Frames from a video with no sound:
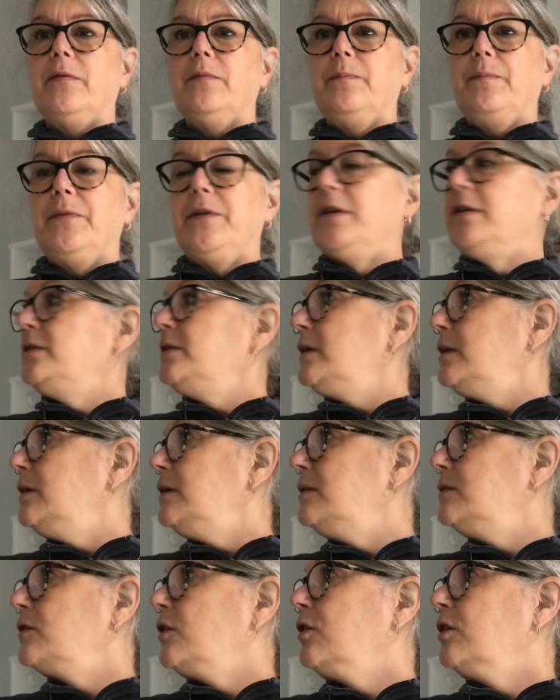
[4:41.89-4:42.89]
This
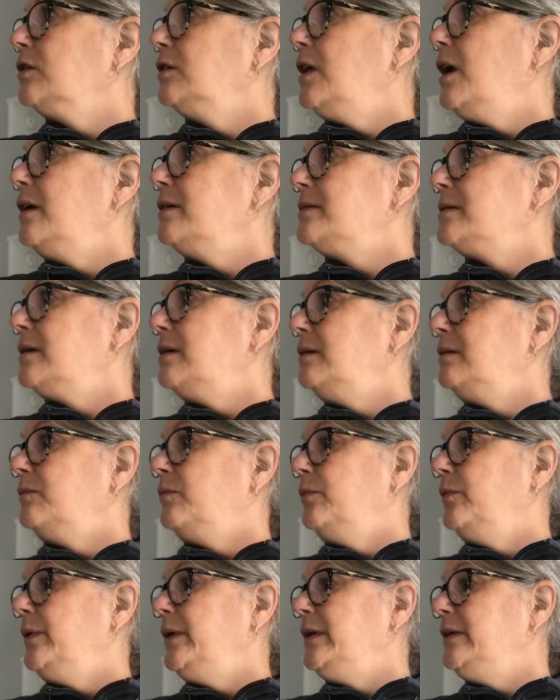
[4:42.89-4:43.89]
is our closet.
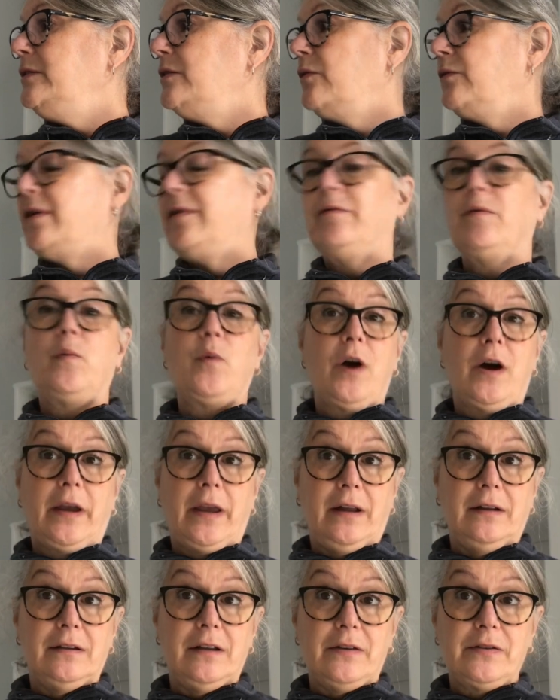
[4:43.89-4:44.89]
We don't have a
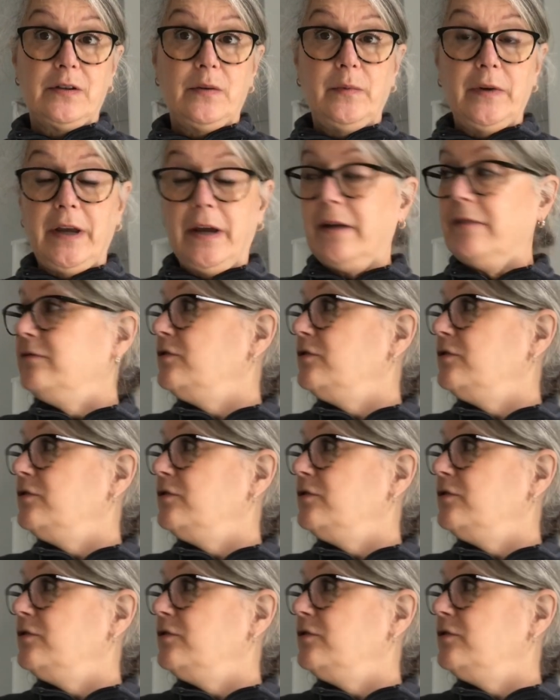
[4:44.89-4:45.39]
walk-in closet. We have